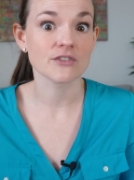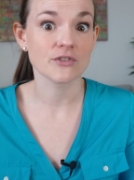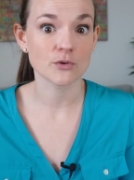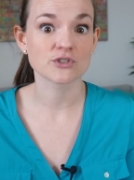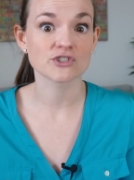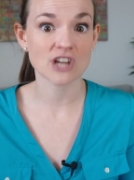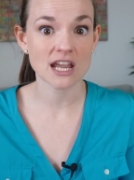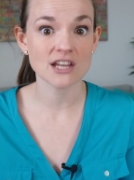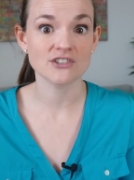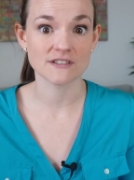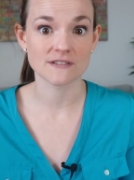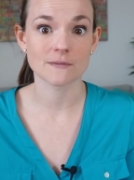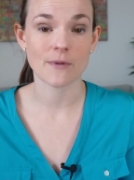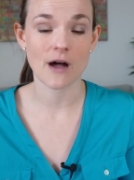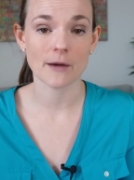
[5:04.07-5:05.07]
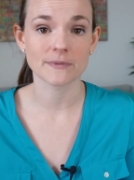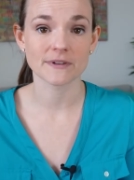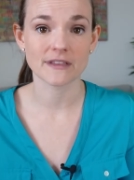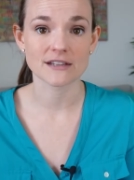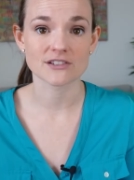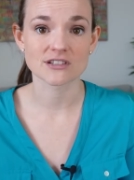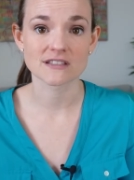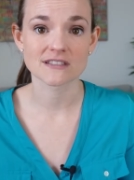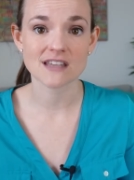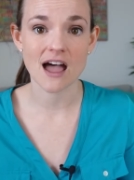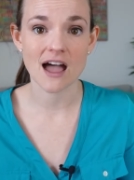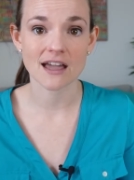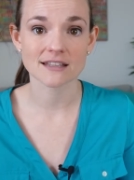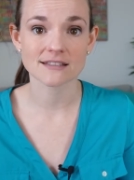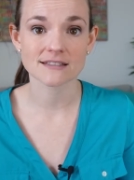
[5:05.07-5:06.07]
those changes in population
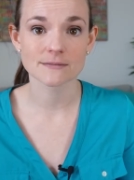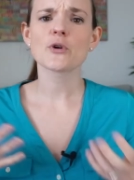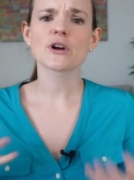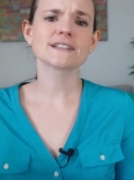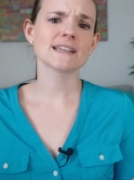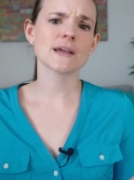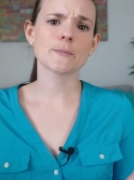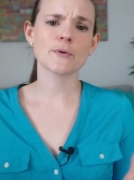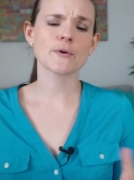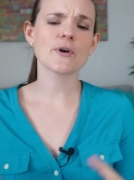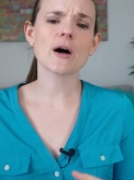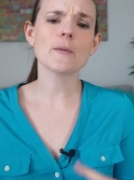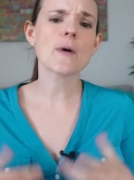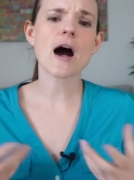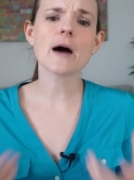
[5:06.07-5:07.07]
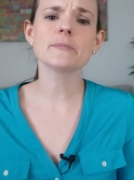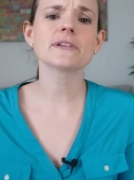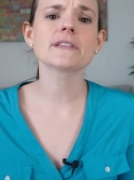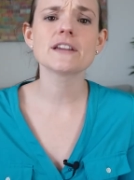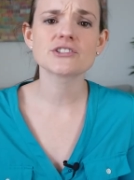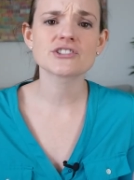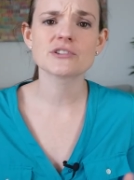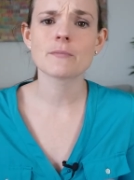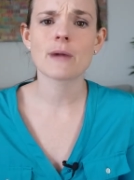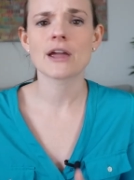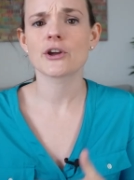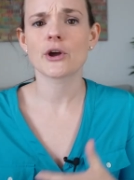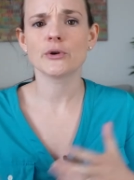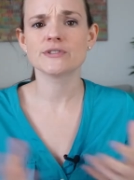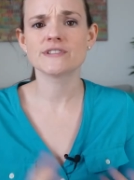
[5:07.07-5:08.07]
size. For example, a population might
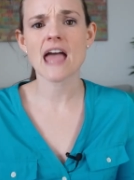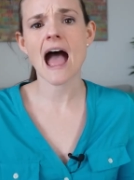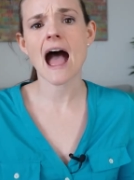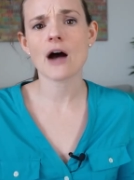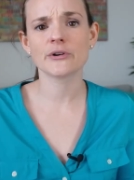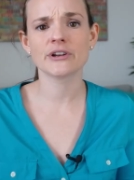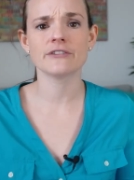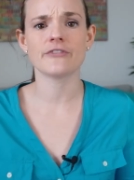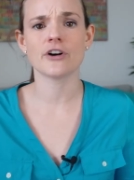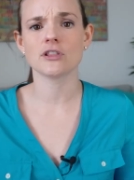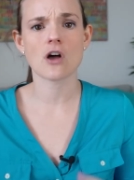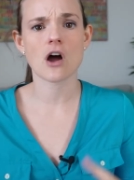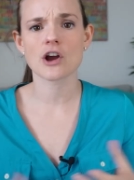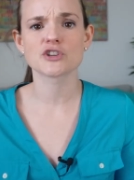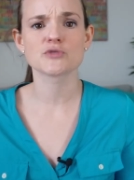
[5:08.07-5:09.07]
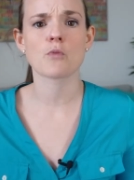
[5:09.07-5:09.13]
go down if a large